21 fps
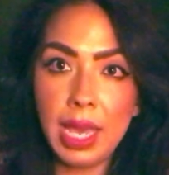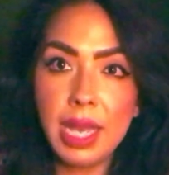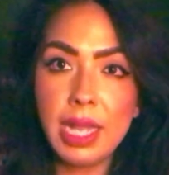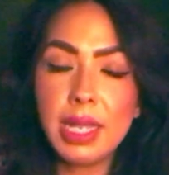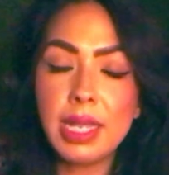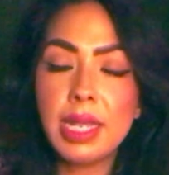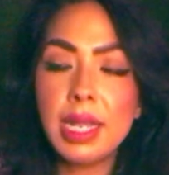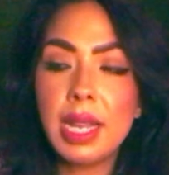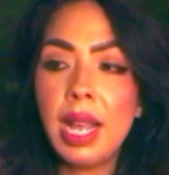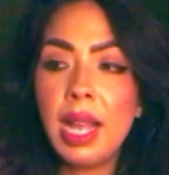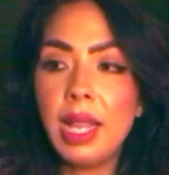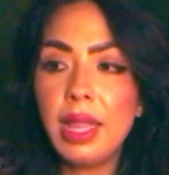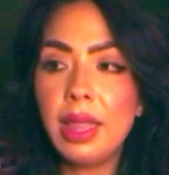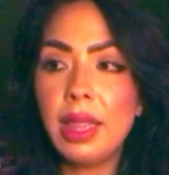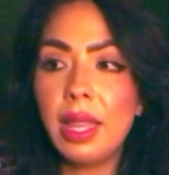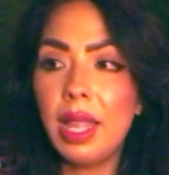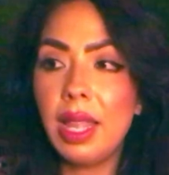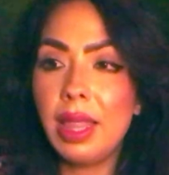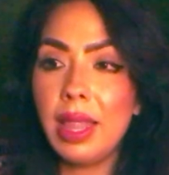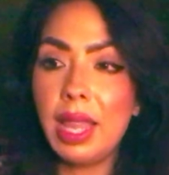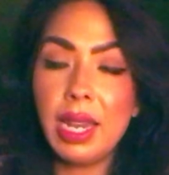It's not
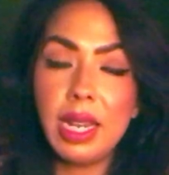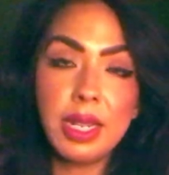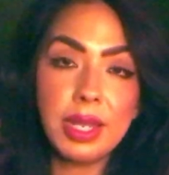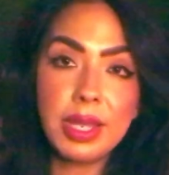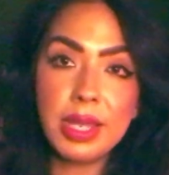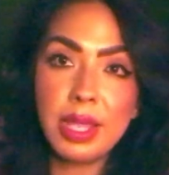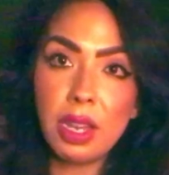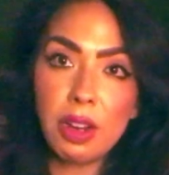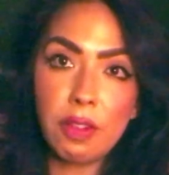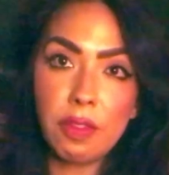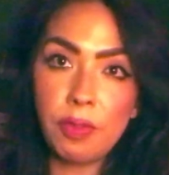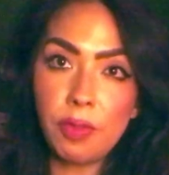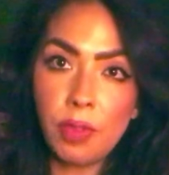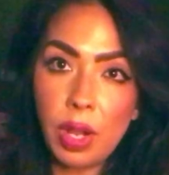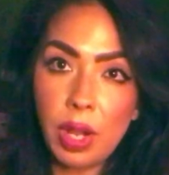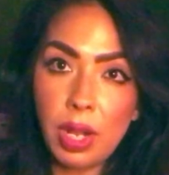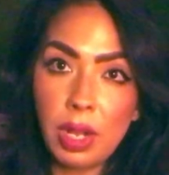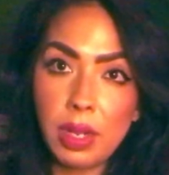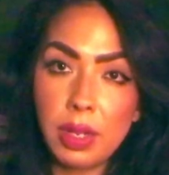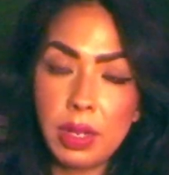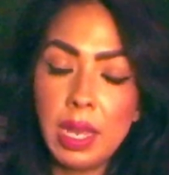that it's their
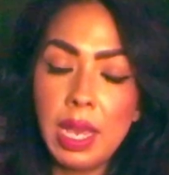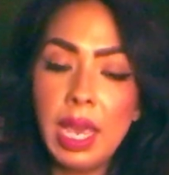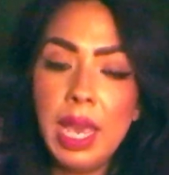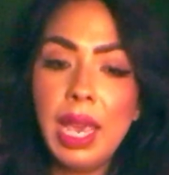fault,